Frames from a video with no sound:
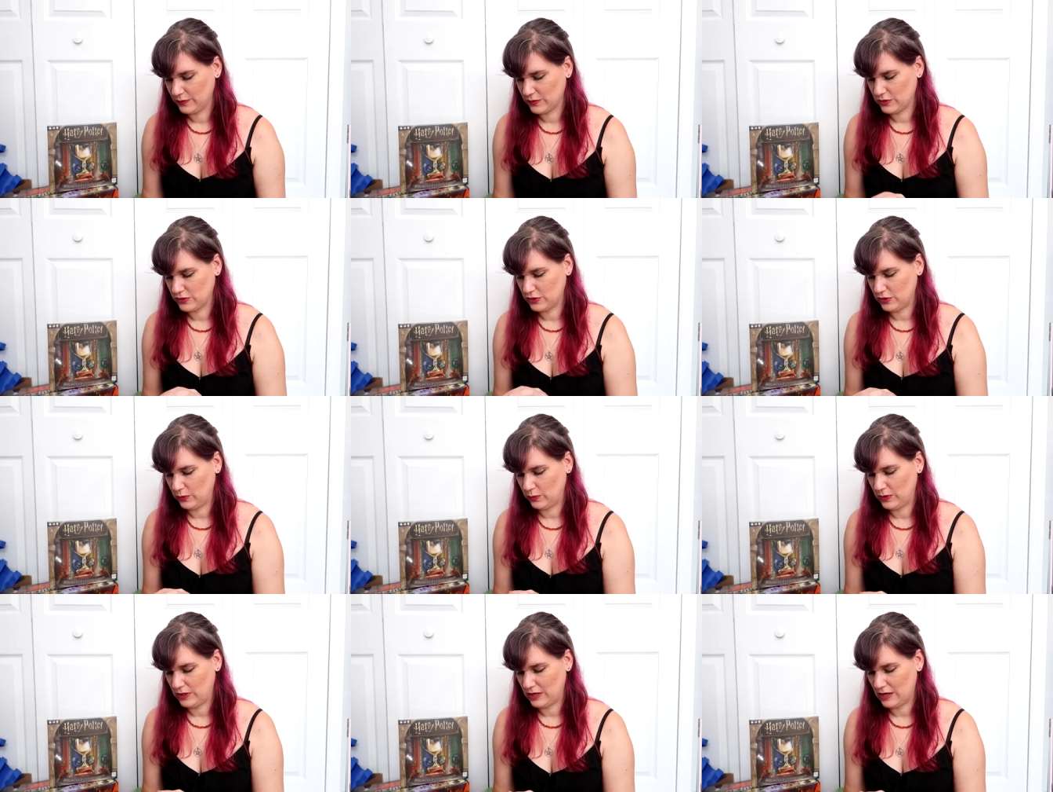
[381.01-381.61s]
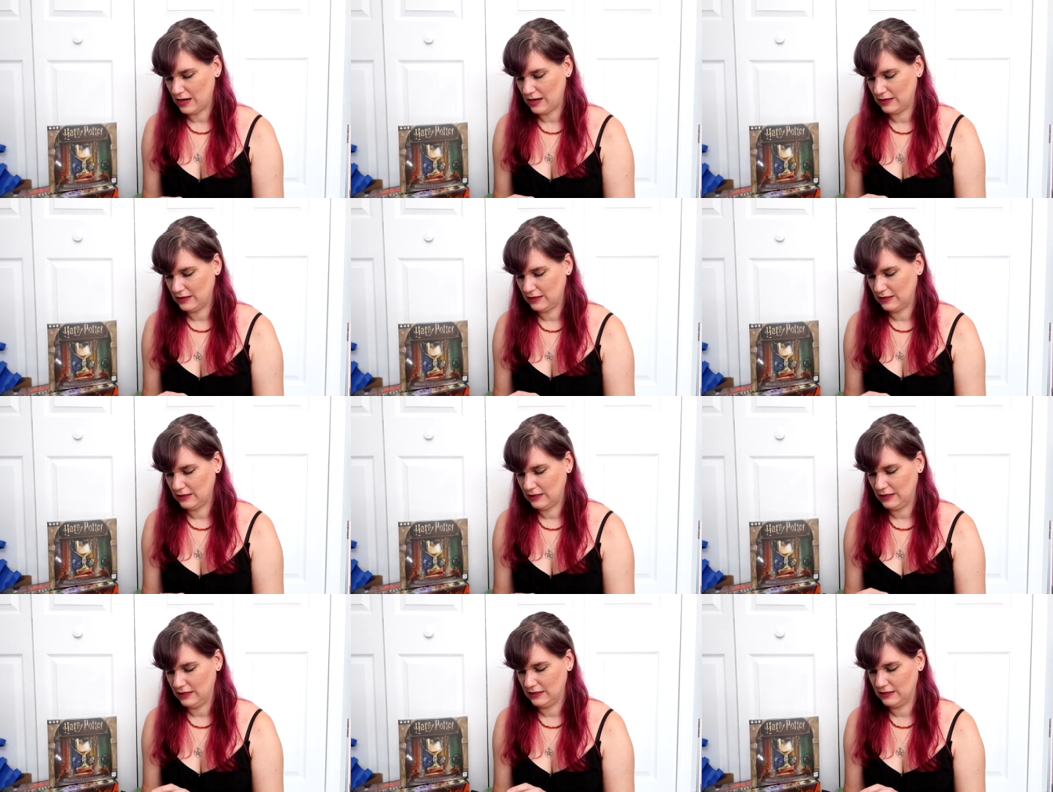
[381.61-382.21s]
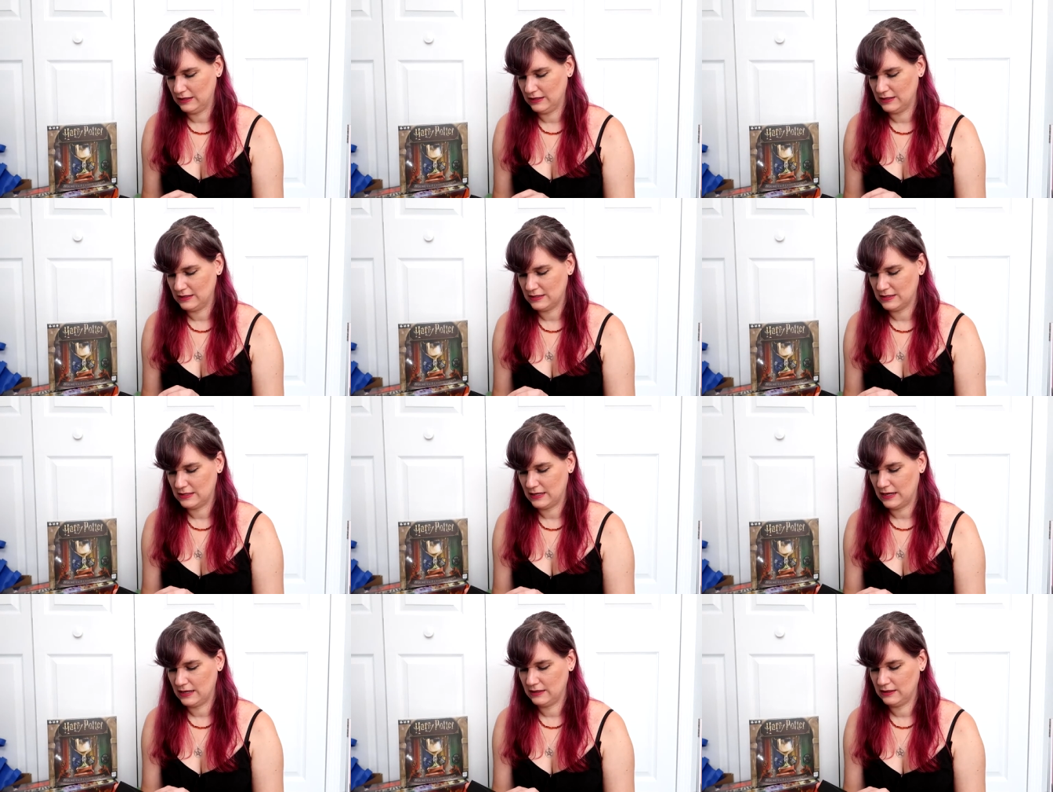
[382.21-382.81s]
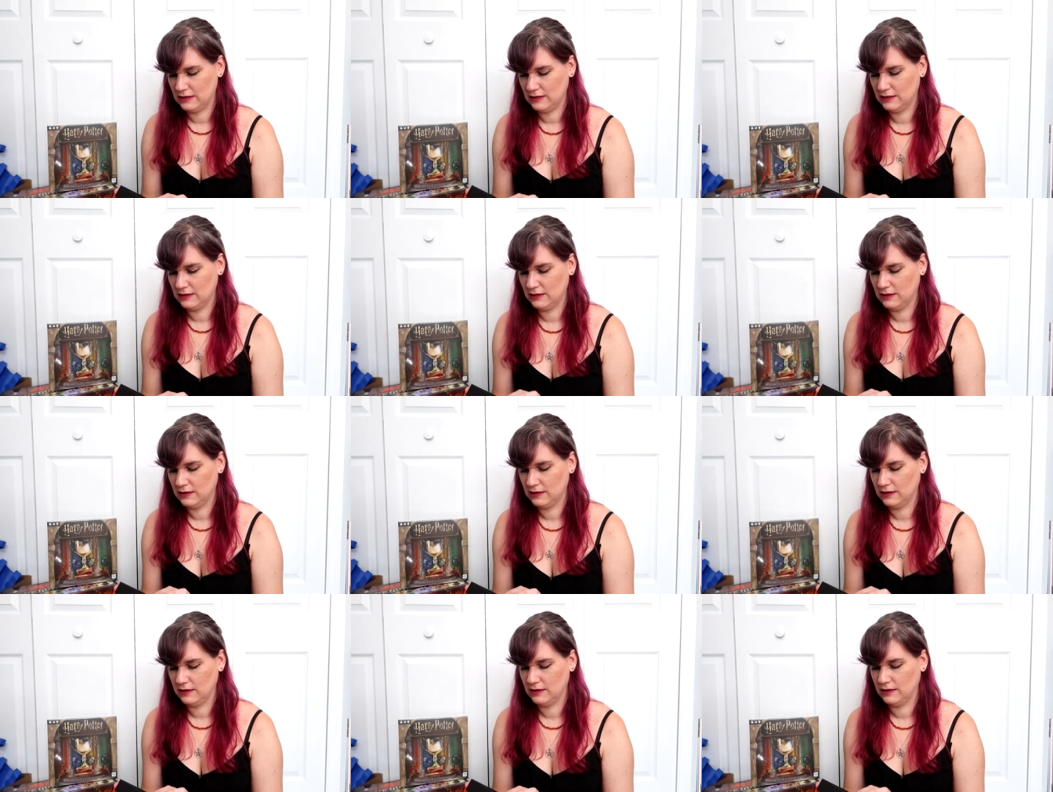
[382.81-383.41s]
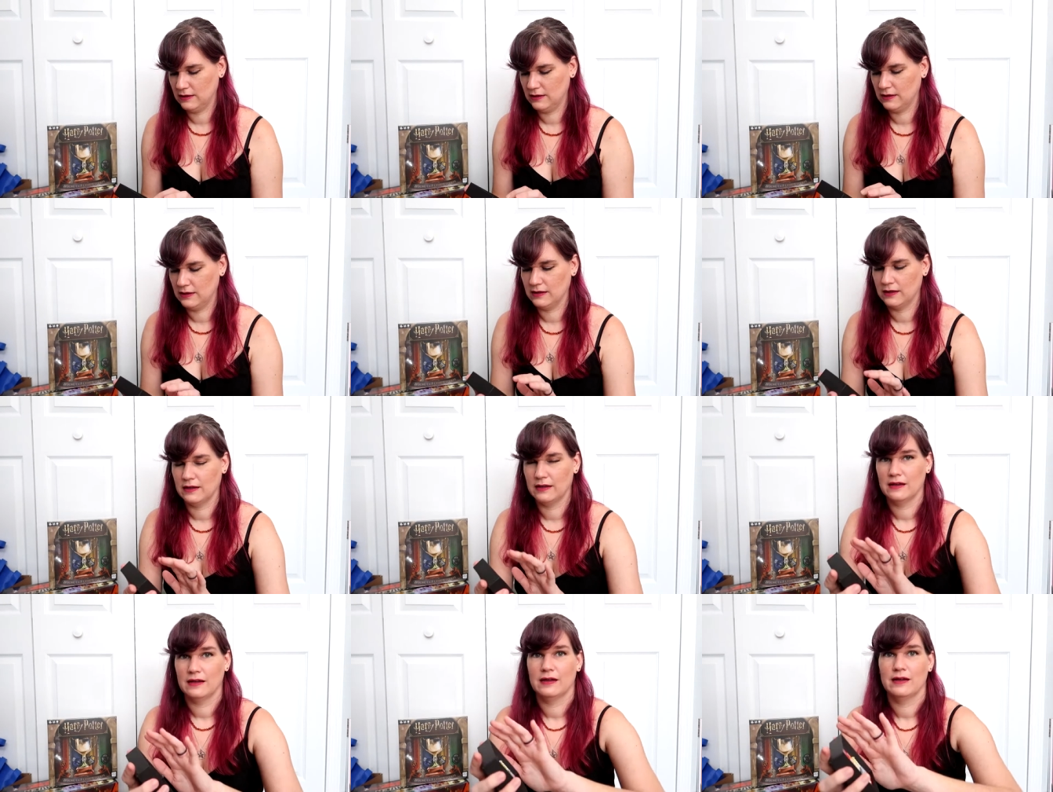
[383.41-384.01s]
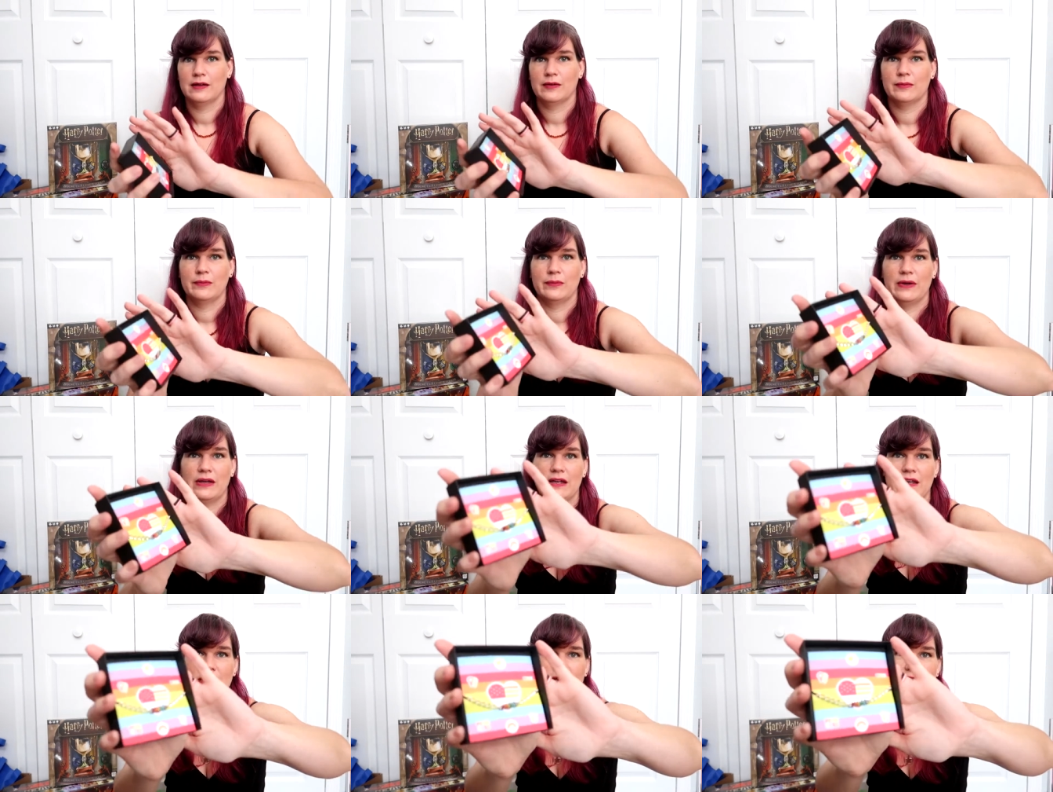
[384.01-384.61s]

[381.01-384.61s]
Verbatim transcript: so we got it instead. But